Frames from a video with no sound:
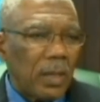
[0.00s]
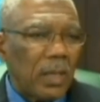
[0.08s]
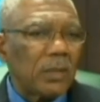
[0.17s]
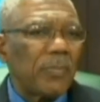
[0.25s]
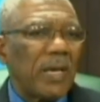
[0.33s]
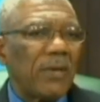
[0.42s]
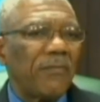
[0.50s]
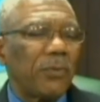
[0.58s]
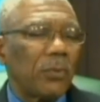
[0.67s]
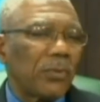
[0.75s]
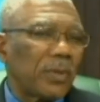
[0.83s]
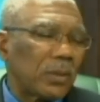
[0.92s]
It is my
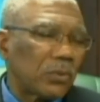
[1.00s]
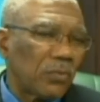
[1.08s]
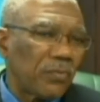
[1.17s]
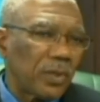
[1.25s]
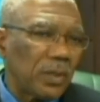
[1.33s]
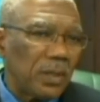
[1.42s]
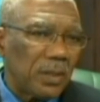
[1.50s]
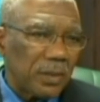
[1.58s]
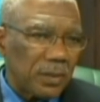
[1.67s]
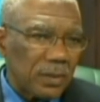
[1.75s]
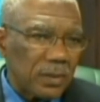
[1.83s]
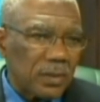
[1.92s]
view that over the
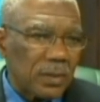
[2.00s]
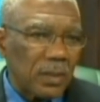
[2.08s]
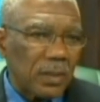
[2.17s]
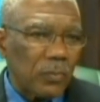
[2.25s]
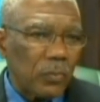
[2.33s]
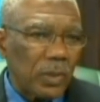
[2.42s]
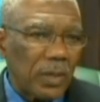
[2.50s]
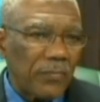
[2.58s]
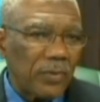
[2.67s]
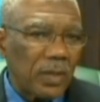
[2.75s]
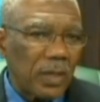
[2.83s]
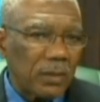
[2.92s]
years, we have
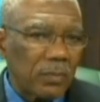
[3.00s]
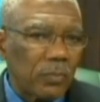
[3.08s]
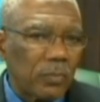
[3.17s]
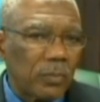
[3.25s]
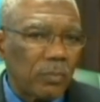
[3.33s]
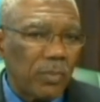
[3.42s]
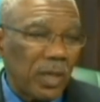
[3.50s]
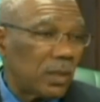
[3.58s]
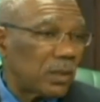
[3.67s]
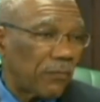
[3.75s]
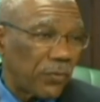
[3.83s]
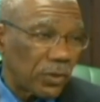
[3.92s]
not made
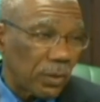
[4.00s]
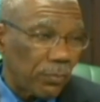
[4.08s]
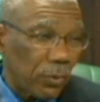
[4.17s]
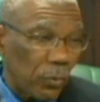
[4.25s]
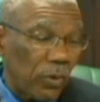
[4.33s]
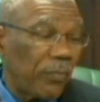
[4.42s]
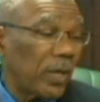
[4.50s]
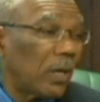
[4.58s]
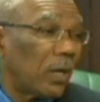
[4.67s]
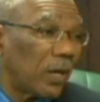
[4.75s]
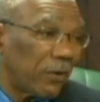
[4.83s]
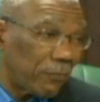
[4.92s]
sufficient progress. We've made a
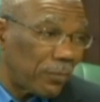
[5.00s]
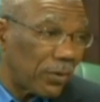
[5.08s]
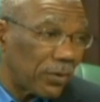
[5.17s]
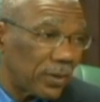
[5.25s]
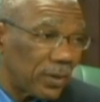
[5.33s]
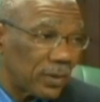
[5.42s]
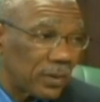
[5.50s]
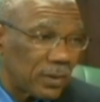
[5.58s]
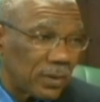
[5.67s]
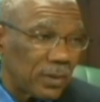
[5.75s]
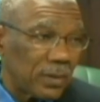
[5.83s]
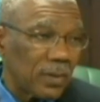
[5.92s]
lot of
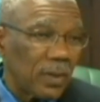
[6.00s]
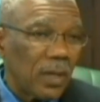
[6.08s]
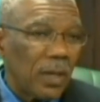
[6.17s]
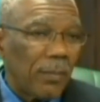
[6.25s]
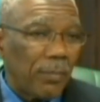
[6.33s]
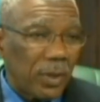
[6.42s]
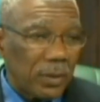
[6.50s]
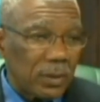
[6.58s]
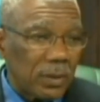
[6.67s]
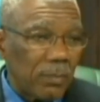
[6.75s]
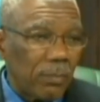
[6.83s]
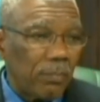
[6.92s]
progress, but
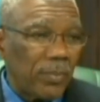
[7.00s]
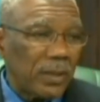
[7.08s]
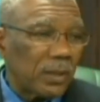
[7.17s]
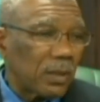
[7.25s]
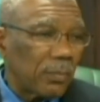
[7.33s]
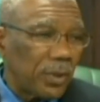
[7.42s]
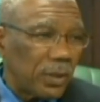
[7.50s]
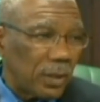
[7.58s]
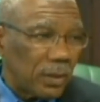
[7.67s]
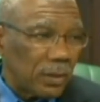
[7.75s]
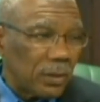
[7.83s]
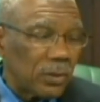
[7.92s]
better could be
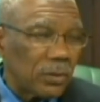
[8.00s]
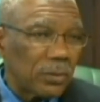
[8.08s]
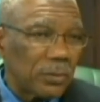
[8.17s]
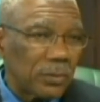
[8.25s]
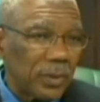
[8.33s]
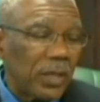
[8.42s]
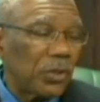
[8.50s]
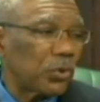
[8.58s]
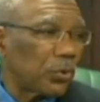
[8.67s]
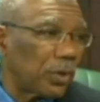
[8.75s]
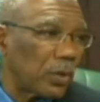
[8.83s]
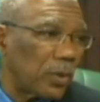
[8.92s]
done to
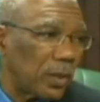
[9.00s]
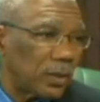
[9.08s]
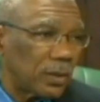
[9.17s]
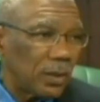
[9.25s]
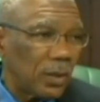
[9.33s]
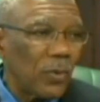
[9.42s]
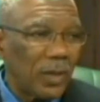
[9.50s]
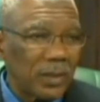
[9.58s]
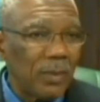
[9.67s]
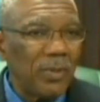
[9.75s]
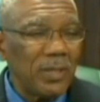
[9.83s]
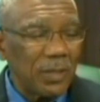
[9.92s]
ensure equality.
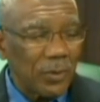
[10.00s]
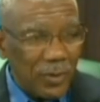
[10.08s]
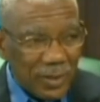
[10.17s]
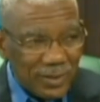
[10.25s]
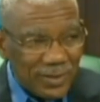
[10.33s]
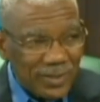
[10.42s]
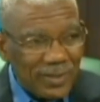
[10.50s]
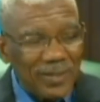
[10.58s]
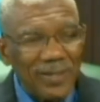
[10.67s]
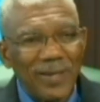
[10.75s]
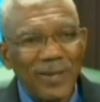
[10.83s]
Equality means equality.